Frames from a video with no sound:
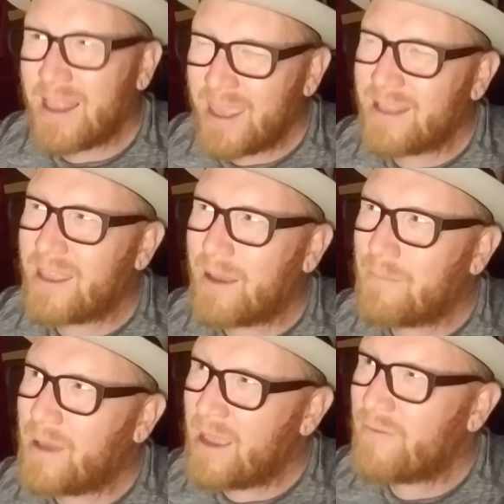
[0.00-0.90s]
I like that.
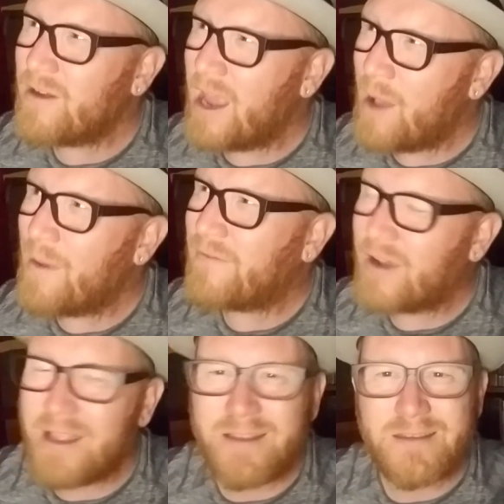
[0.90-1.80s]
Bye for now, my
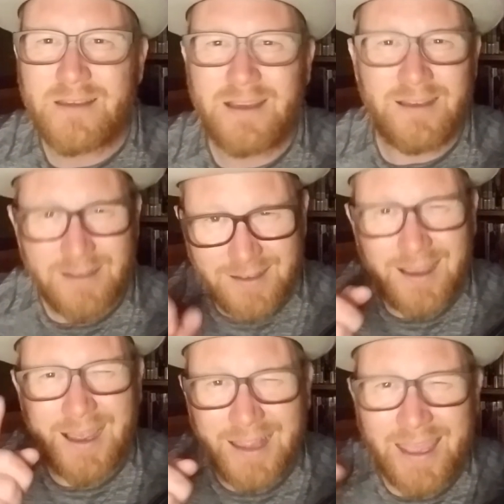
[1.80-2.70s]
friends.
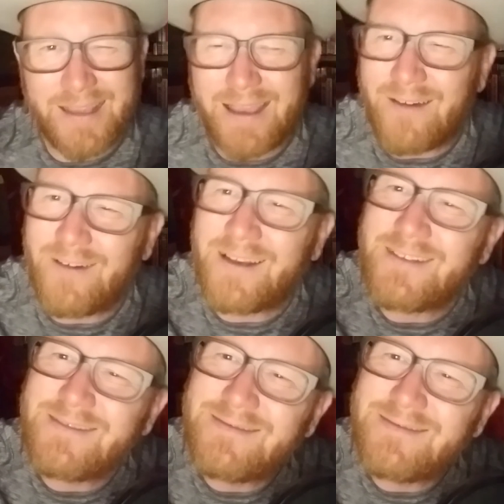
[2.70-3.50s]
I like that one.